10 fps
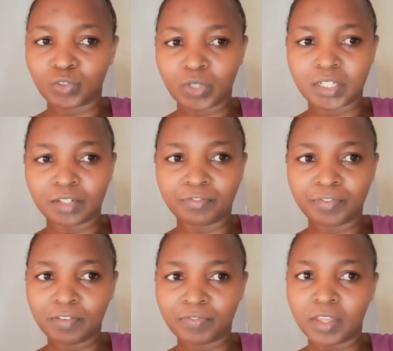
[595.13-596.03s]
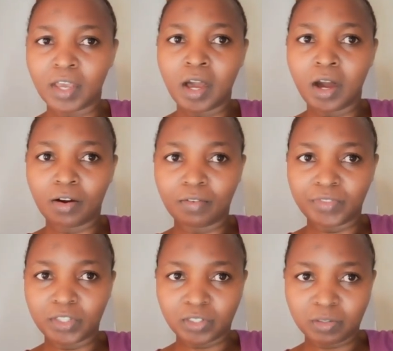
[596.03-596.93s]
25th of
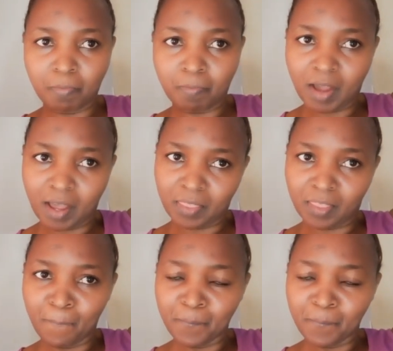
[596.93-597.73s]
this month